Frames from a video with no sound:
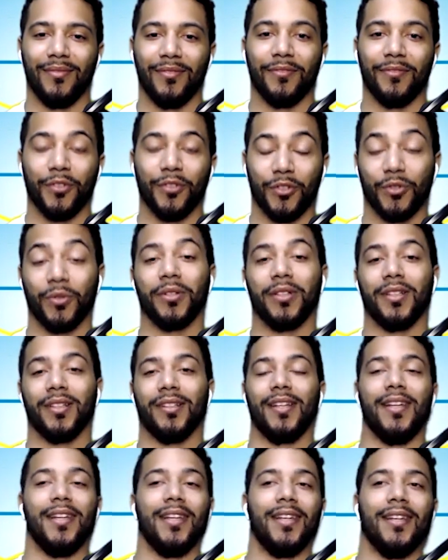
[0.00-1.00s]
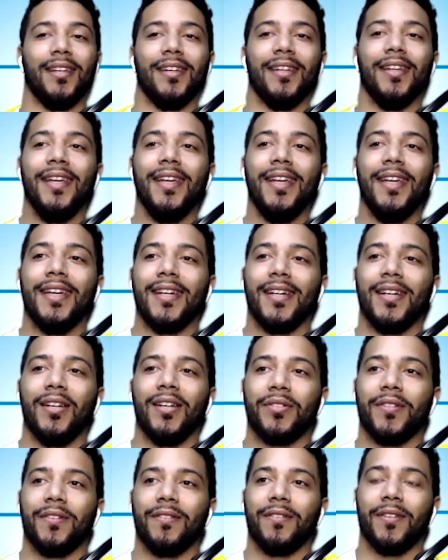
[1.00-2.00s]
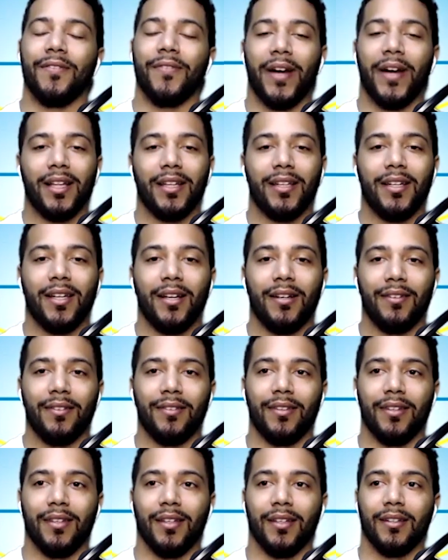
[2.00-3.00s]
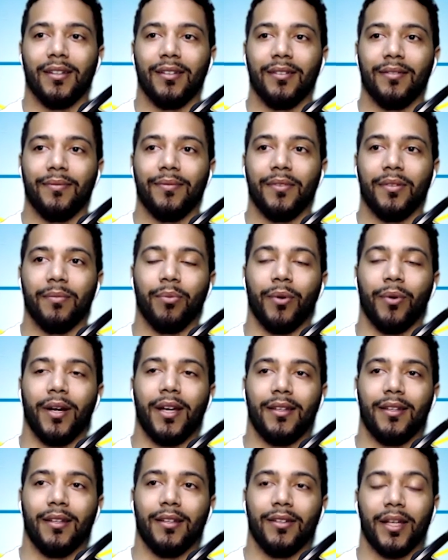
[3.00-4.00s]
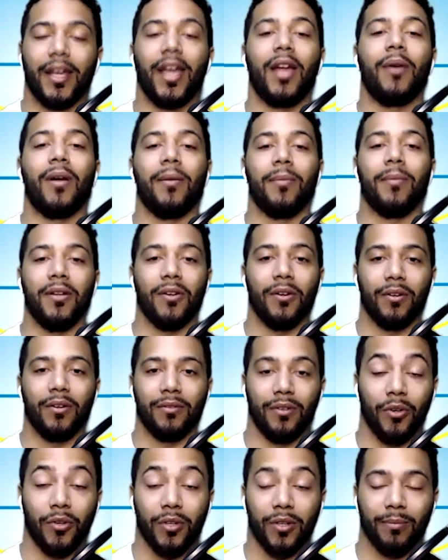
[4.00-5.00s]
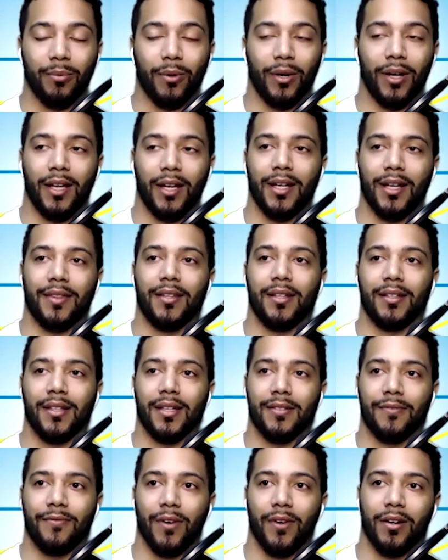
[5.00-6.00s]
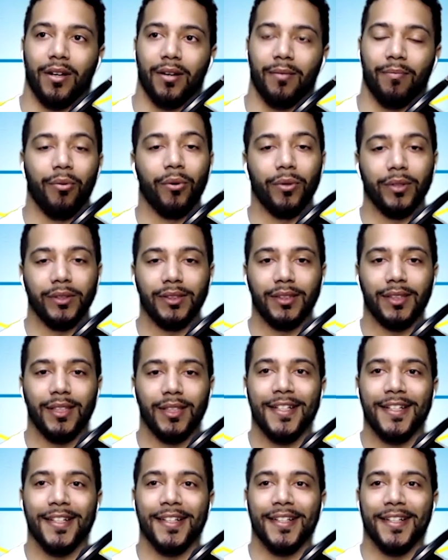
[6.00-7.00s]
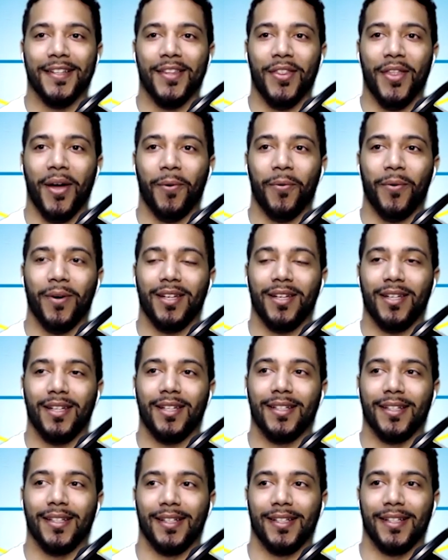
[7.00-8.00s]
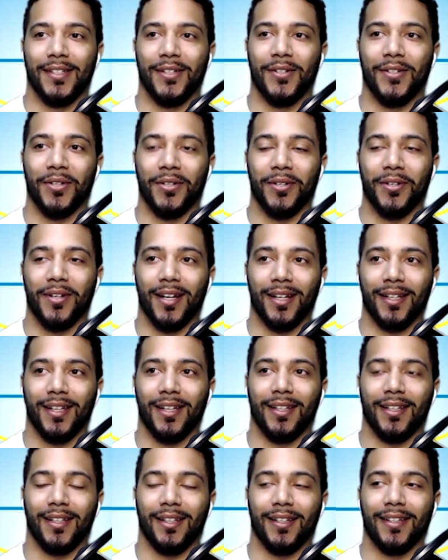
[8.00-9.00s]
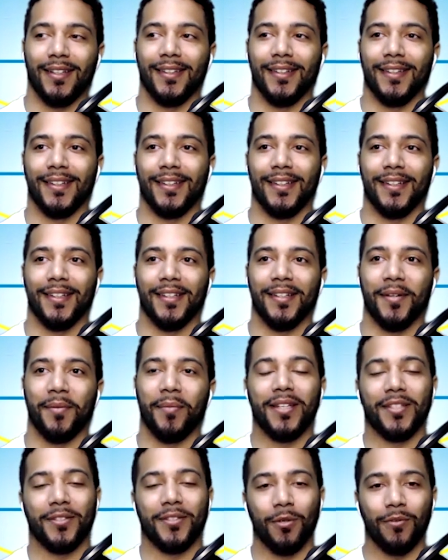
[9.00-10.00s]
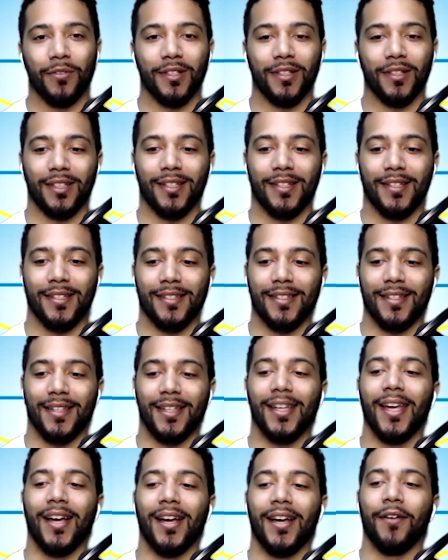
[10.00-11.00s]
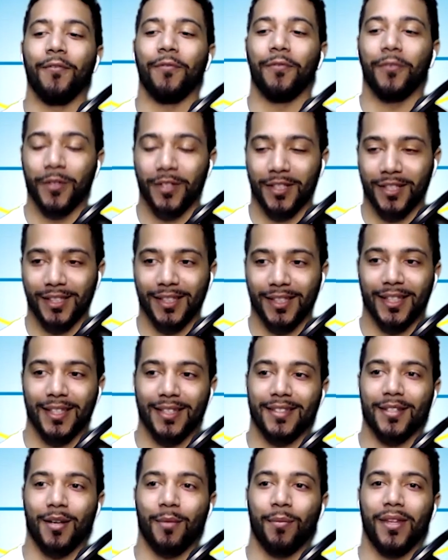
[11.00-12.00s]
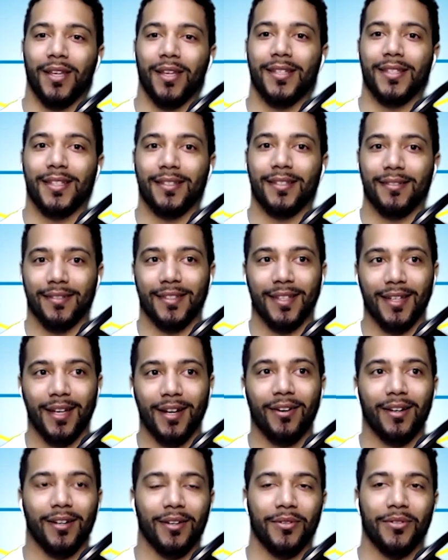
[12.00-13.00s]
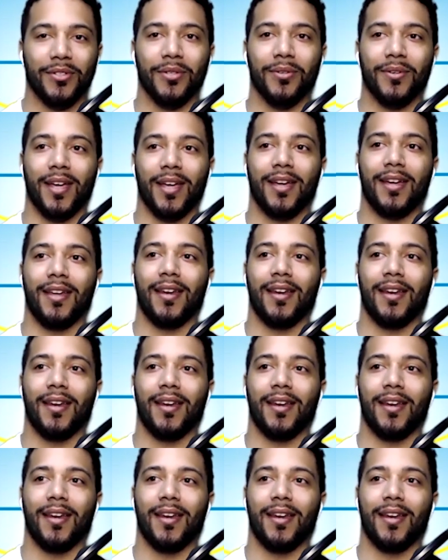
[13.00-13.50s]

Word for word: For sure, and you know to, to validate the the brand, the, the KYB know, know your brand. I think that's very important uh, that mm-hmm. way, uh, you know you're not getting uh, messed over because unfortunately, in some of these scenarios, you can